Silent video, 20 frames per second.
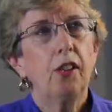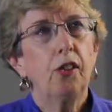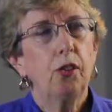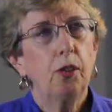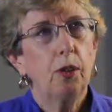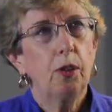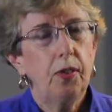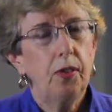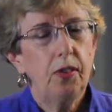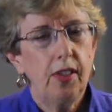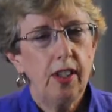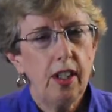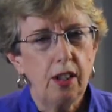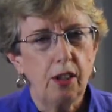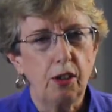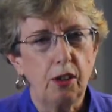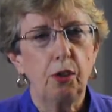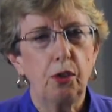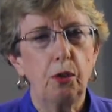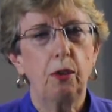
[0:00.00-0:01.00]
serve
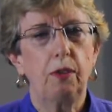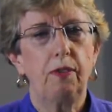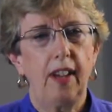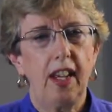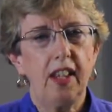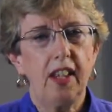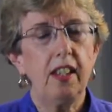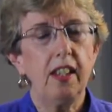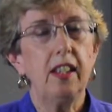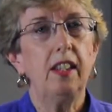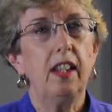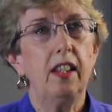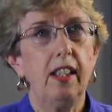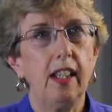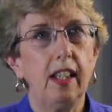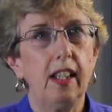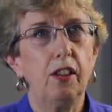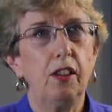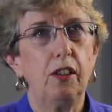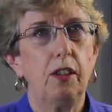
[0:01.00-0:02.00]
seniors who are facing the
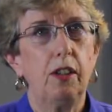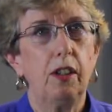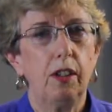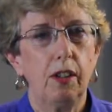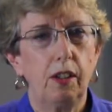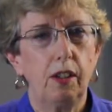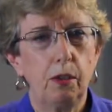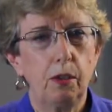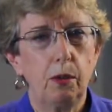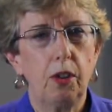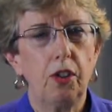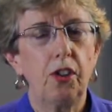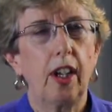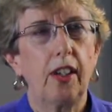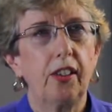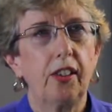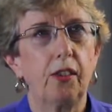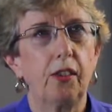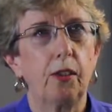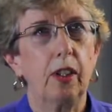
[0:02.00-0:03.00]
need to
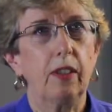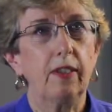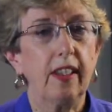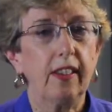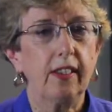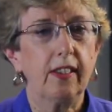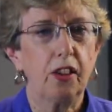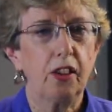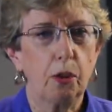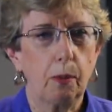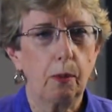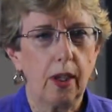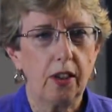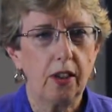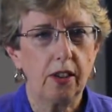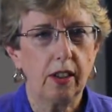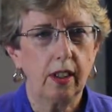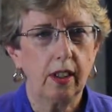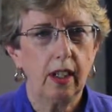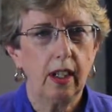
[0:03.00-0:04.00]
adjust their living
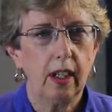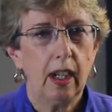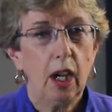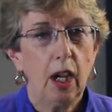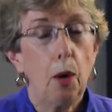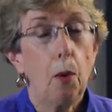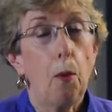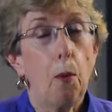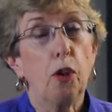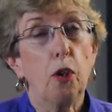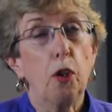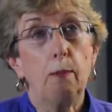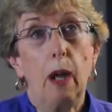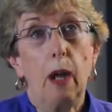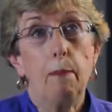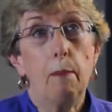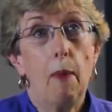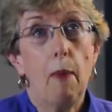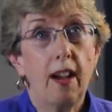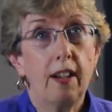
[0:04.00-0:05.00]
situation, whether
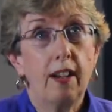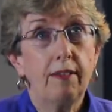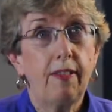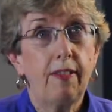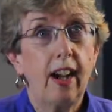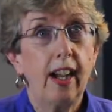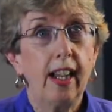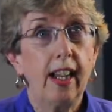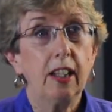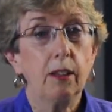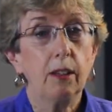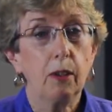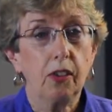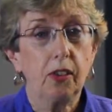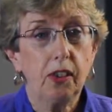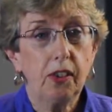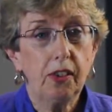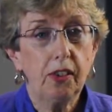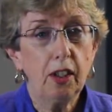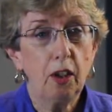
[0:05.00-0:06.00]
by modifying their
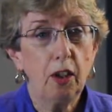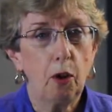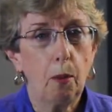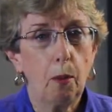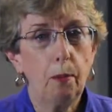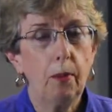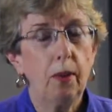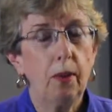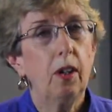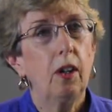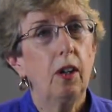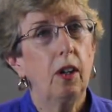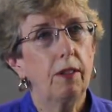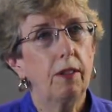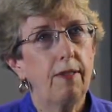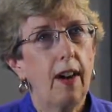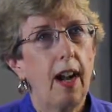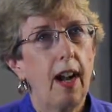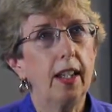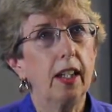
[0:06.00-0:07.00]
existing home or
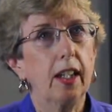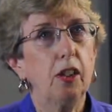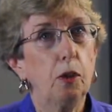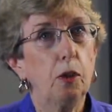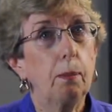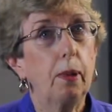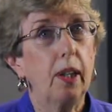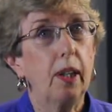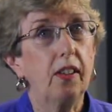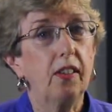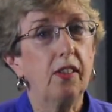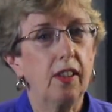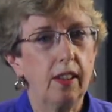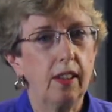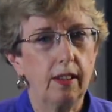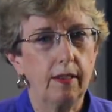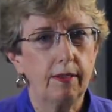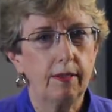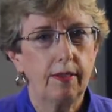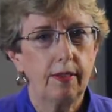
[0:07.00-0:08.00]
finding a new place to
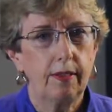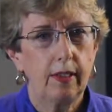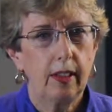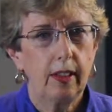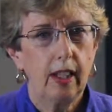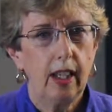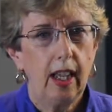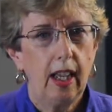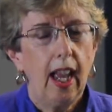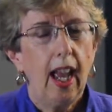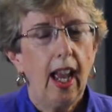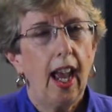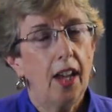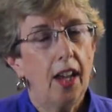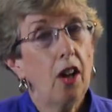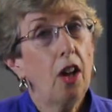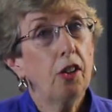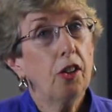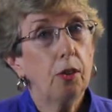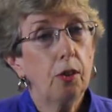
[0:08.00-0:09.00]
live, and
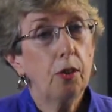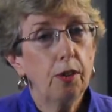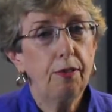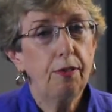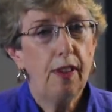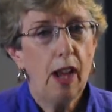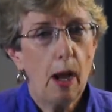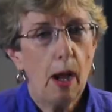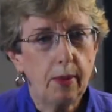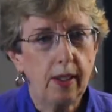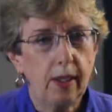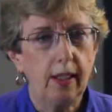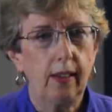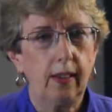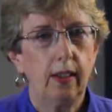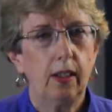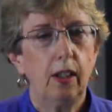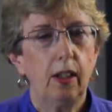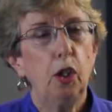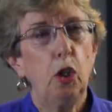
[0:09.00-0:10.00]
also their
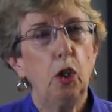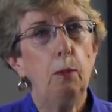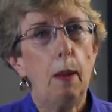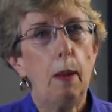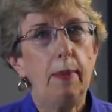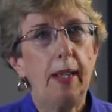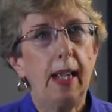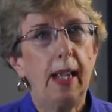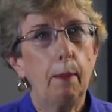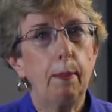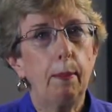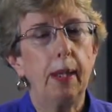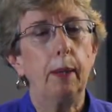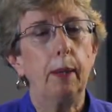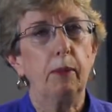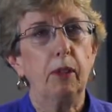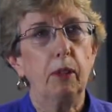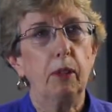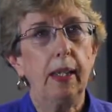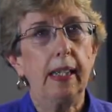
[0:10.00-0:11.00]
families who may be helping
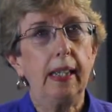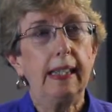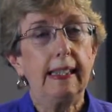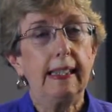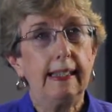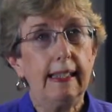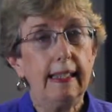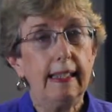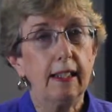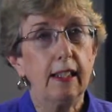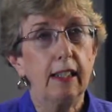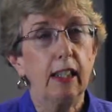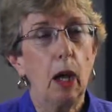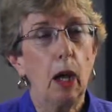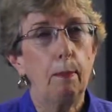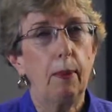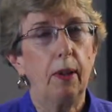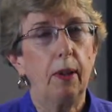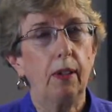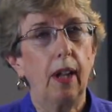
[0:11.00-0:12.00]
them to make a decision
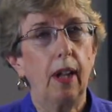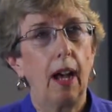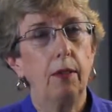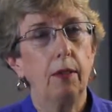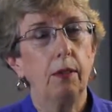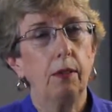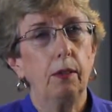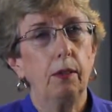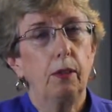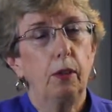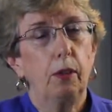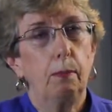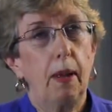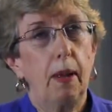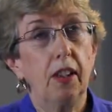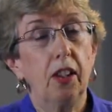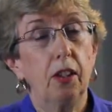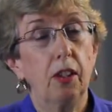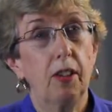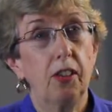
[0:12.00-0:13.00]
about how to
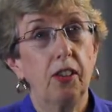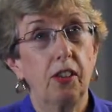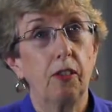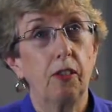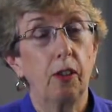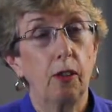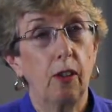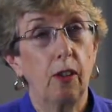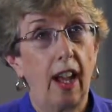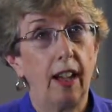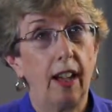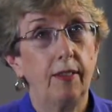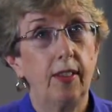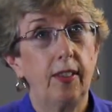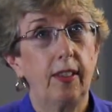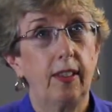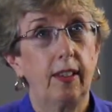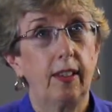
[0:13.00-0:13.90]
spend the rest of their lives.